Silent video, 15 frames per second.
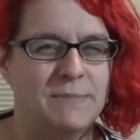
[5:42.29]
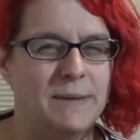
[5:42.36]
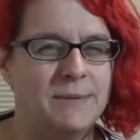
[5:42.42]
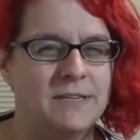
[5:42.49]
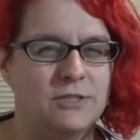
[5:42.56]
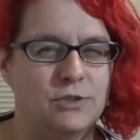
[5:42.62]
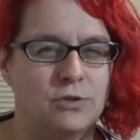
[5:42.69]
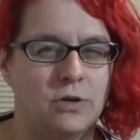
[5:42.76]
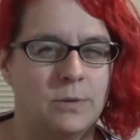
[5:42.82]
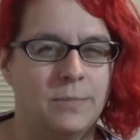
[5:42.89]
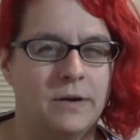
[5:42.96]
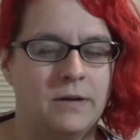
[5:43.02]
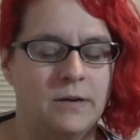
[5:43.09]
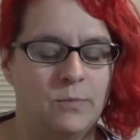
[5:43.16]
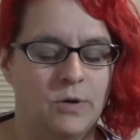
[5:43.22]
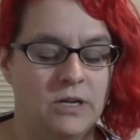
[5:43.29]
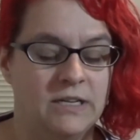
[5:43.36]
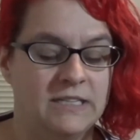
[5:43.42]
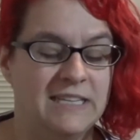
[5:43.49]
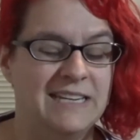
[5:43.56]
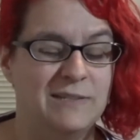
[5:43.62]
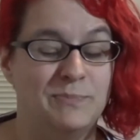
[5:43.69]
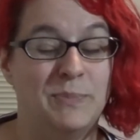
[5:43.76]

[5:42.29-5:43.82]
Maybe a strawberry one. It is